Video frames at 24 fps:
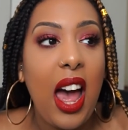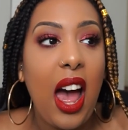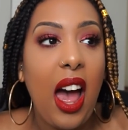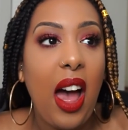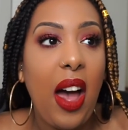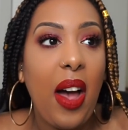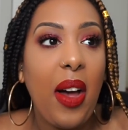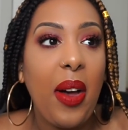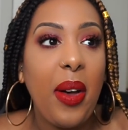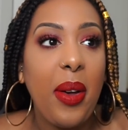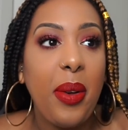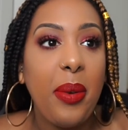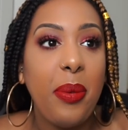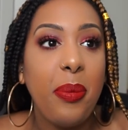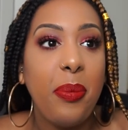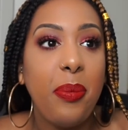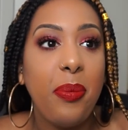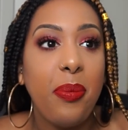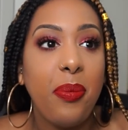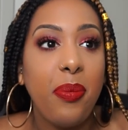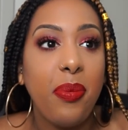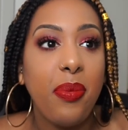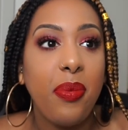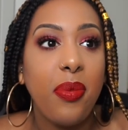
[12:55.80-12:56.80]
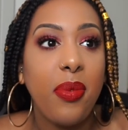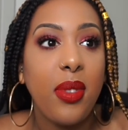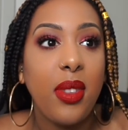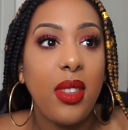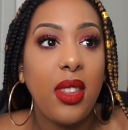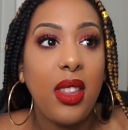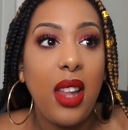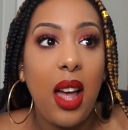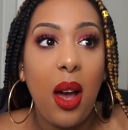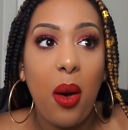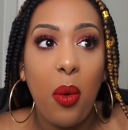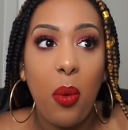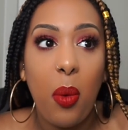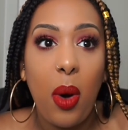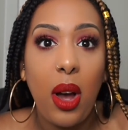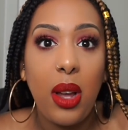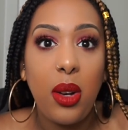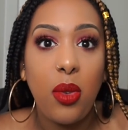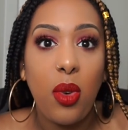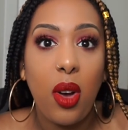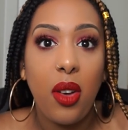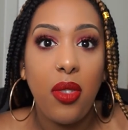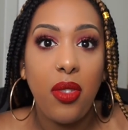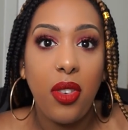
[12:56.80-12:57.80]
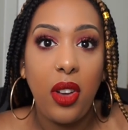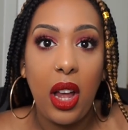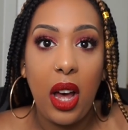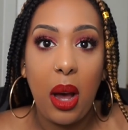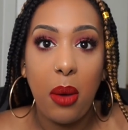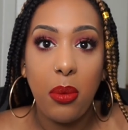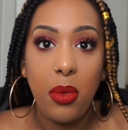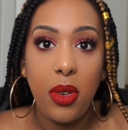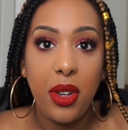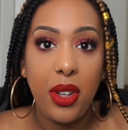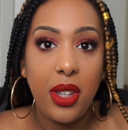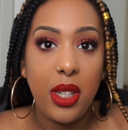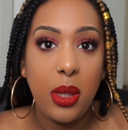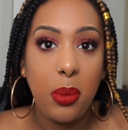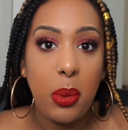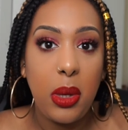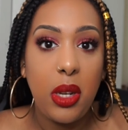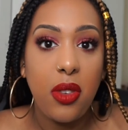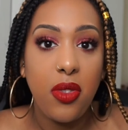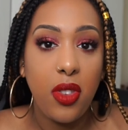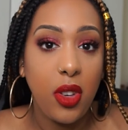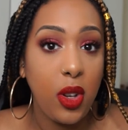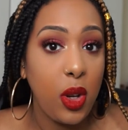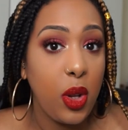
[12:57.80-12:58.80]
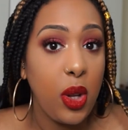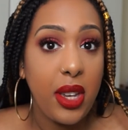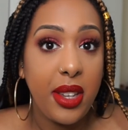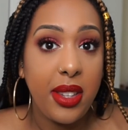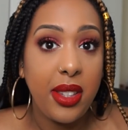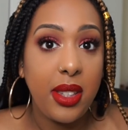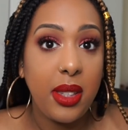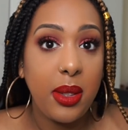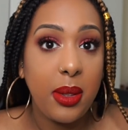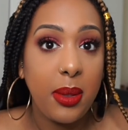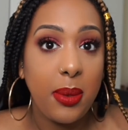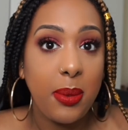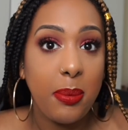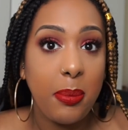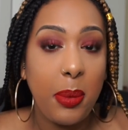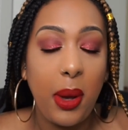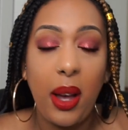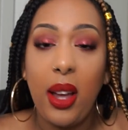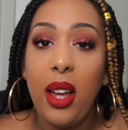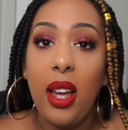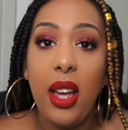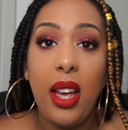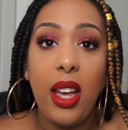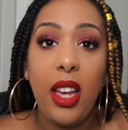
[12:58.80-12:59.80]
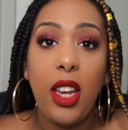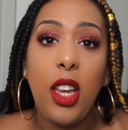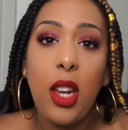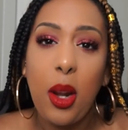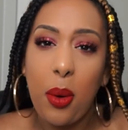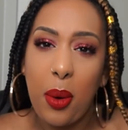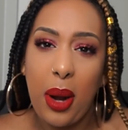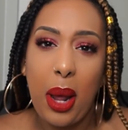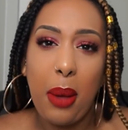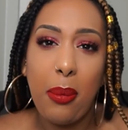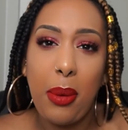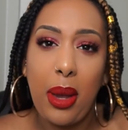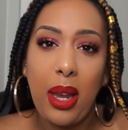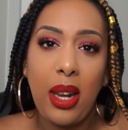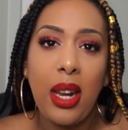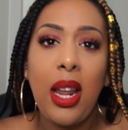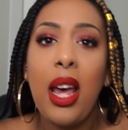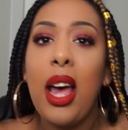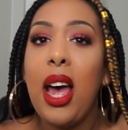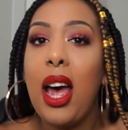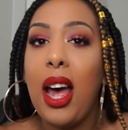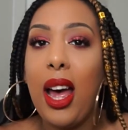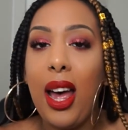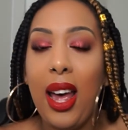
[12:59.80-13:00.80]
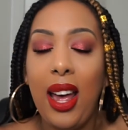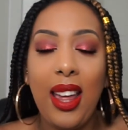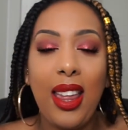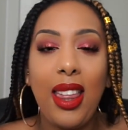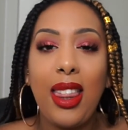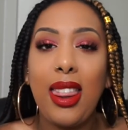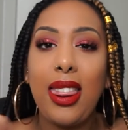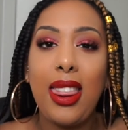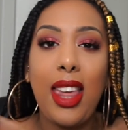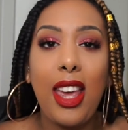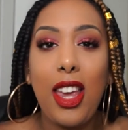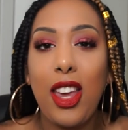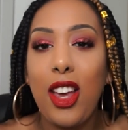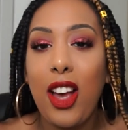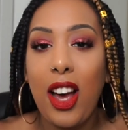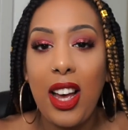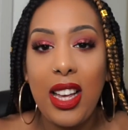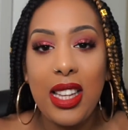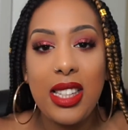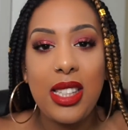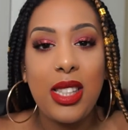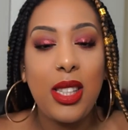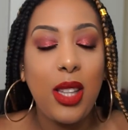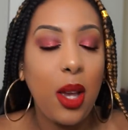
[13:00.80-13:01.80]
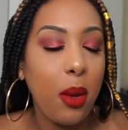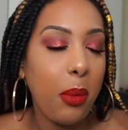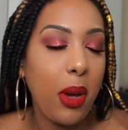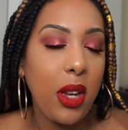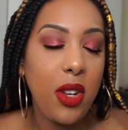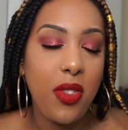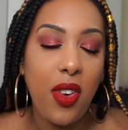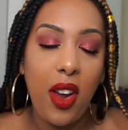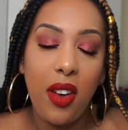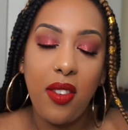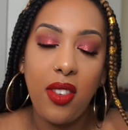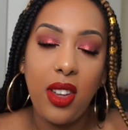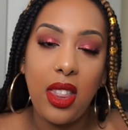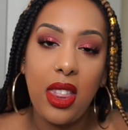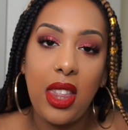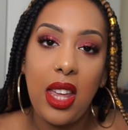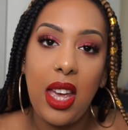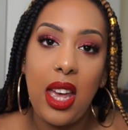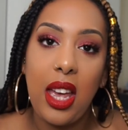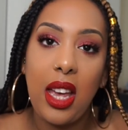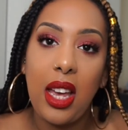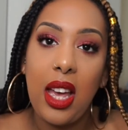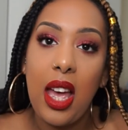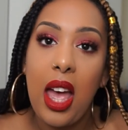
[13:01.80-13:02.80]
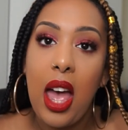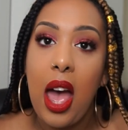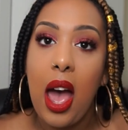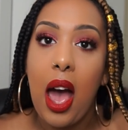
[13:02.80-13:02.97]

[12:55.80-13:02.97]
Now, why do I feel like I'm doing a speech for New Year's? But you know what I mean. Thank you guys so much for everything.